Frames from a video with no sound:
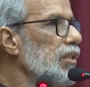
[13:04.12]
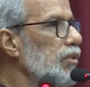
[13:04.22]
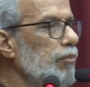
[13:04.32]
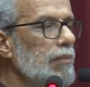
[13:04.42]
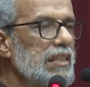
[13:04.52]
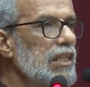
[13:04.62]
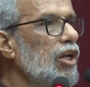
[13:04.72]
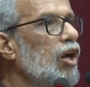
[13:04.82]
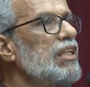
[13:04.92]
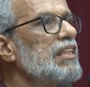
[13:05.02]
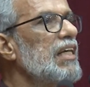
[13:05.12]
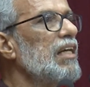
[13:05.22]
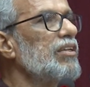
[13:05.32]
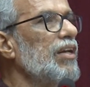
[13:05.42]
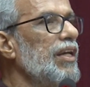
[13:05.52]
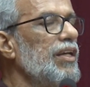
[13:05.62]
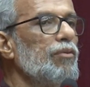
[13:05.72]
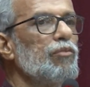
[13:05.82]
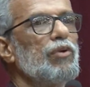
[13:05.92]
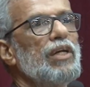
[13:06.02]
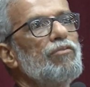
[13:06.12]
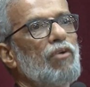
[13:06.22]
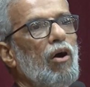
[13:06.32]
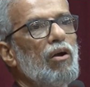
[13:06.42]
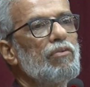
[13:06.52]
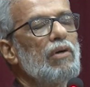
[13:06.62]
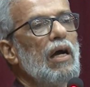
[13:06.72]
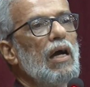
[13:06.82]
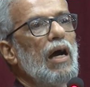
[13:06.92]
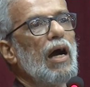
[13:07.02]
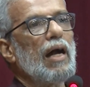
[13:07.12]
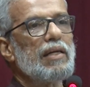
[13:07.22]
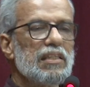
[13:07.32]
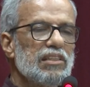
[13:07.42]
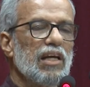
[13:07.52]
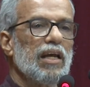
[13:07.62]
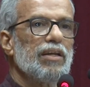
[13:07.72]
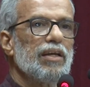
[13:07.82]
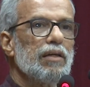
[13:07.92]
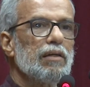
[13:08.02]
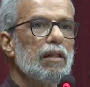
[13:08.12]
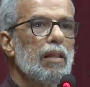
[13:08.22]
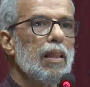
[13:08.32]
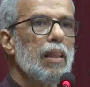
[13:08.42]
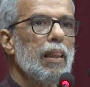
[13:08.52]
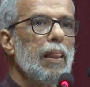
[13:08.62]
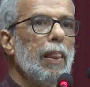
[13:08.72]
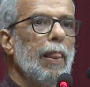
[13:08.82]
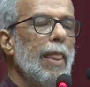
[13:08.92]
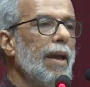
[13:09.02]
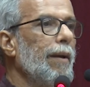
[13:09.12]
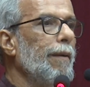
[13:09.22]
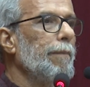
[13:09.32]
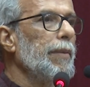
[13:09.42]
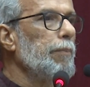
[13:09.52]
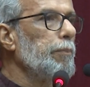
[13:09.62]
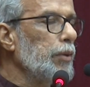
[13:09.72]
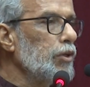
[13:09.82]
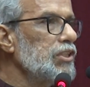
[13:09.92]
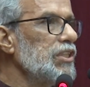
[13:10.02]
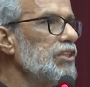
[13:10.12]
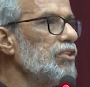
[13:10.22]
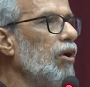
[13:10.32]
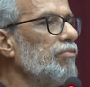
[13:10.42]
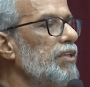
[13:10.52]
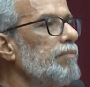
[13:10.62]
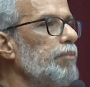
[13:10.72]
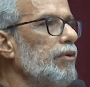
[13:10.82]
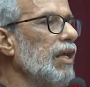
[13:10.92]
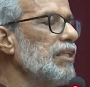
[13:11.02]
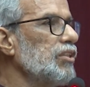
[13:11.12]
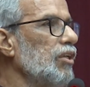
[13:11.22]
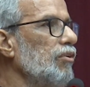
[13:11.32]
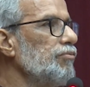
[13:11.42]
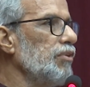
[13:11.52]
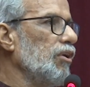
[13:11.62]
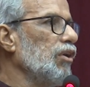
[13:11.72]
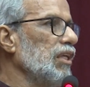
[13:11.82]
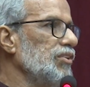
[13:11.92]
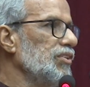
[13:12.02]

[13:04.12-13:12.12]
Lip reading: So methodological training would involve understanding the process of the production of knowledge.